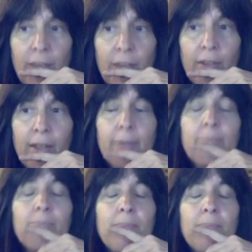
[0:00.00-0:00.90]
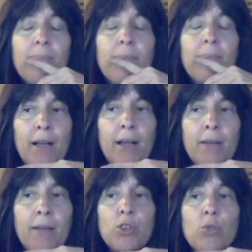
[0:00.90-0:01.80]
Okay, great.
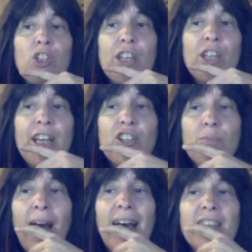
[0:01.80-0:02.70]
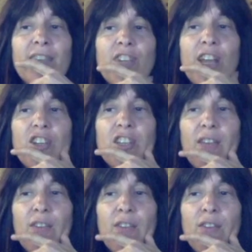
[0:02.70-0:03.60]
So what positive changes
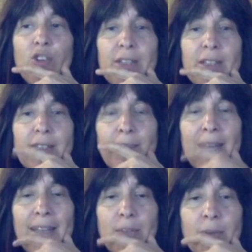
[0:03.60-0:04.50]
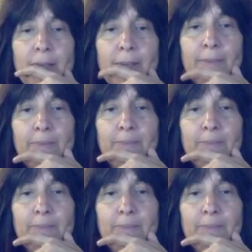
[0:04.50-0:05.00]
have you noticed in the past week?